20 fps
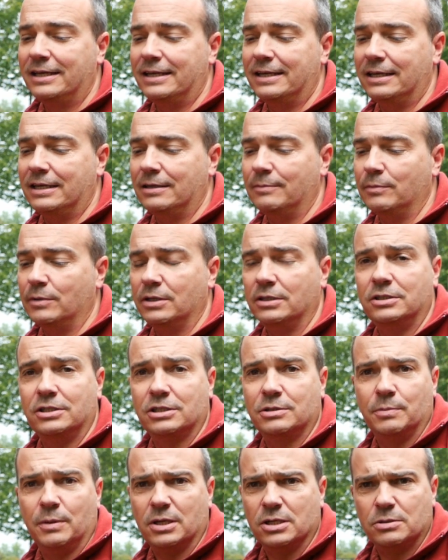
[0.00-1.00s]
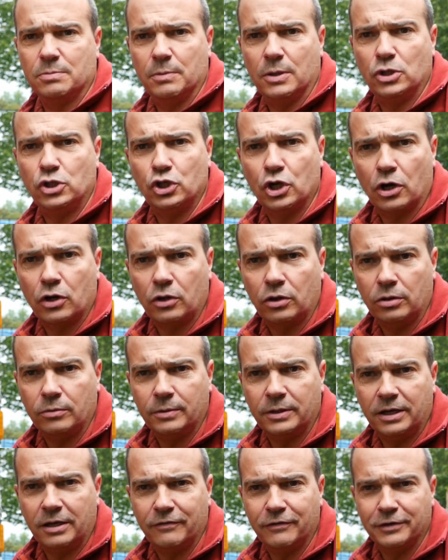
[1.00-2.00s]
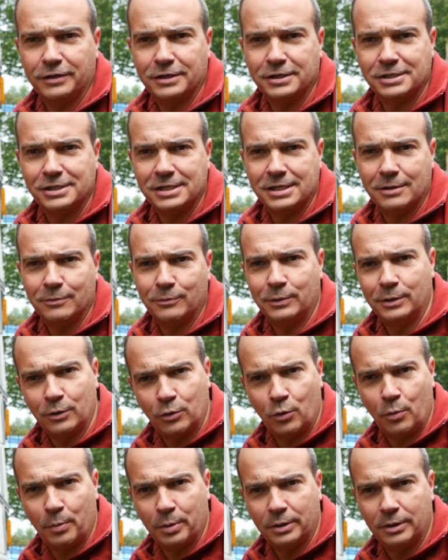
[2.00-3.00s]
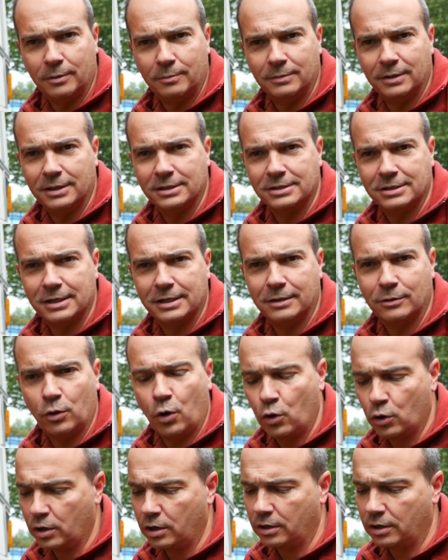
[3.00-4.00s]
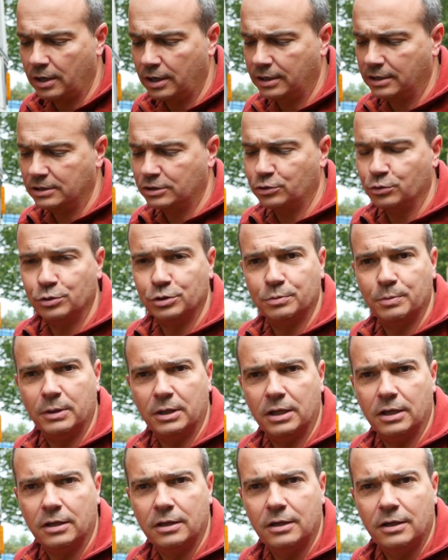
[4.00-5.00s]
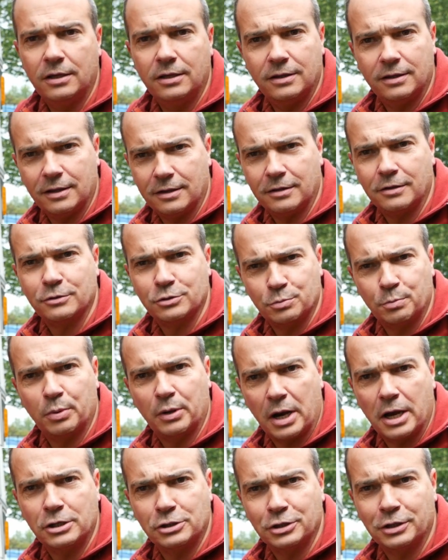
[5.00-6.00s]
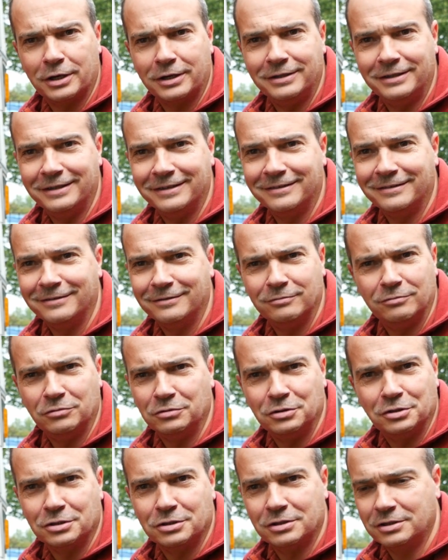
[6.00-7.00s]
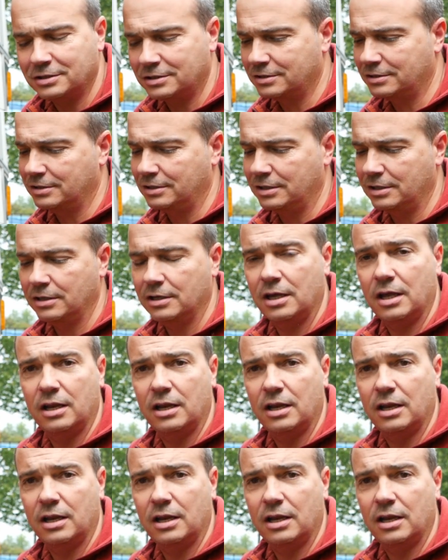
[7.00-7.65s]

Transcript: It just makes me chuckle whenever I see it, when I open up this locker and it shows me that there's pressure in there, and just, yeah,